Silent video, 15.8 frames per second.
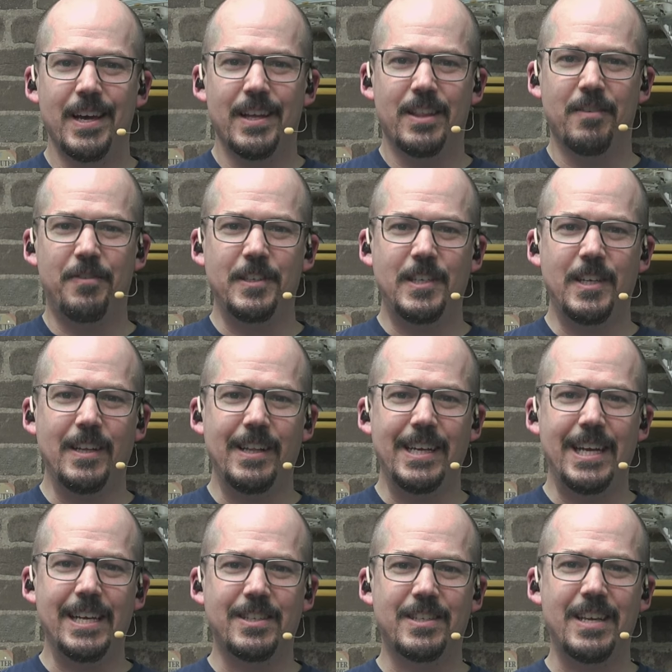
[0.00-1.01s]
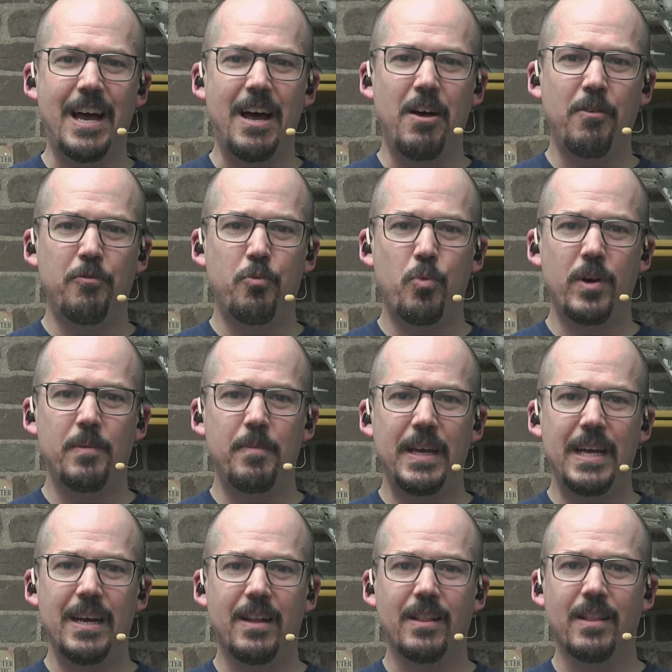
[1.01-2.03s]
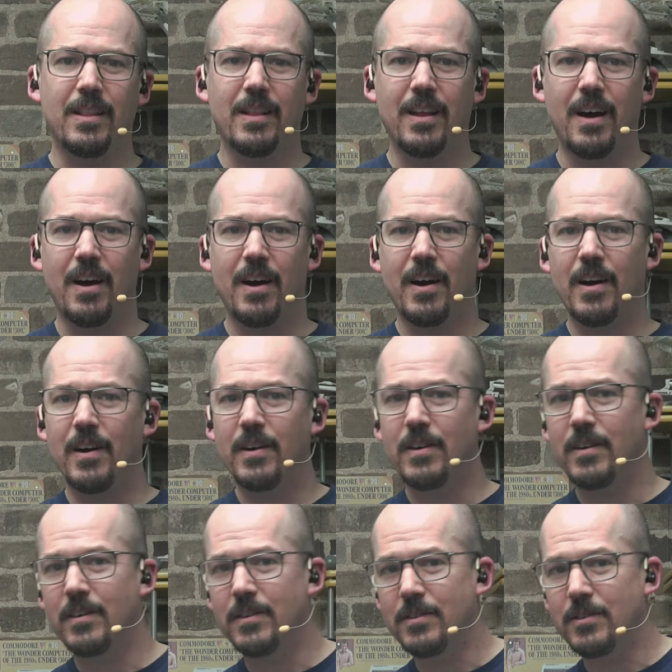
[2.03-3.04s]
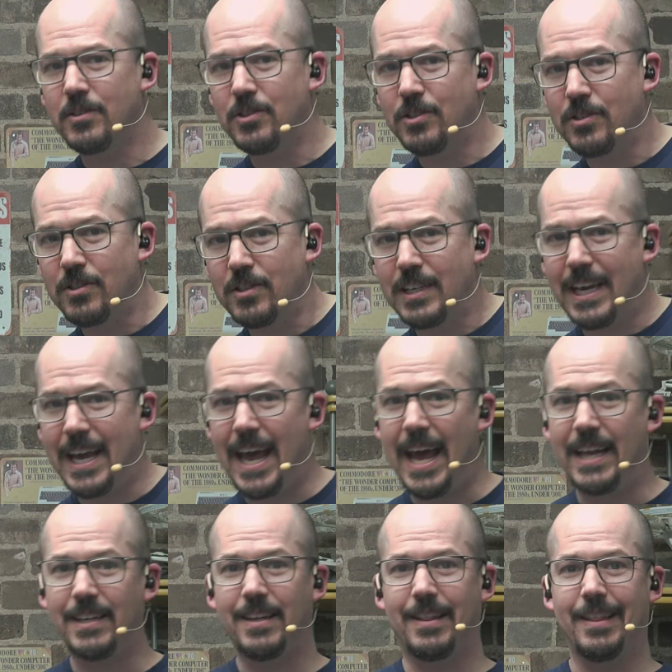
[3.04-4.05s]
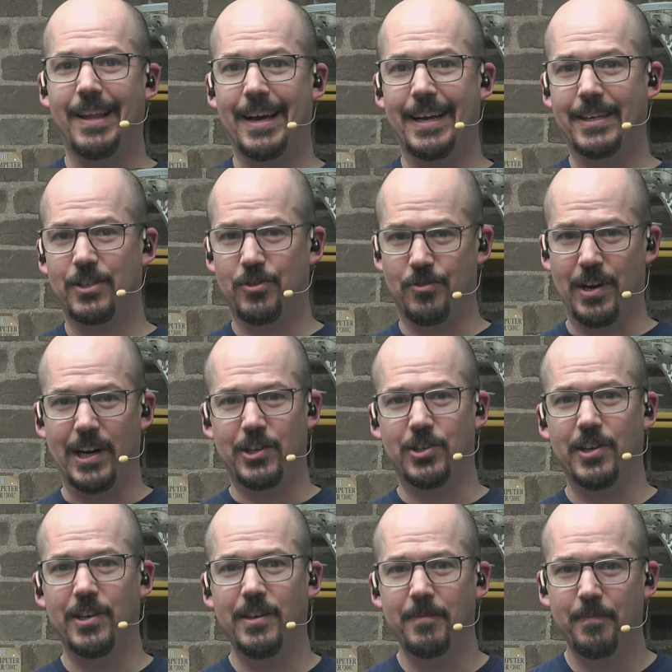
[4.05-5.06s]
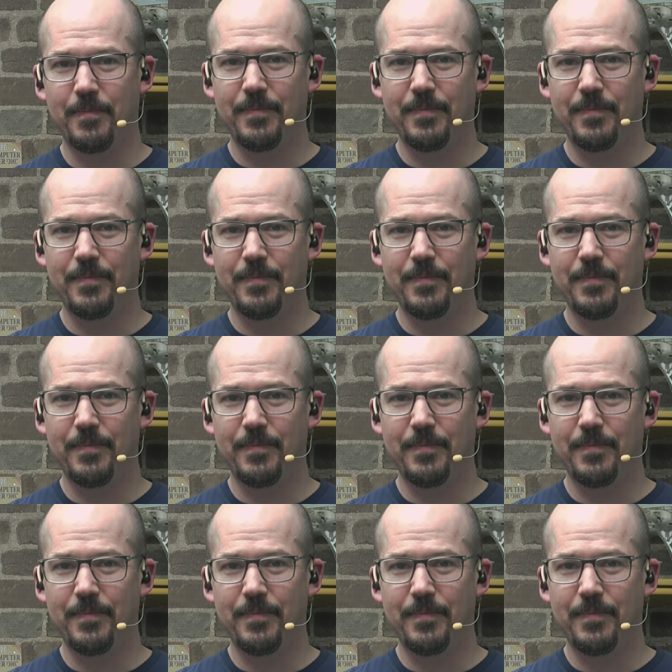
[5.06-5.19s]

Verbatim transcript: The facility itself would be a large tent like structure,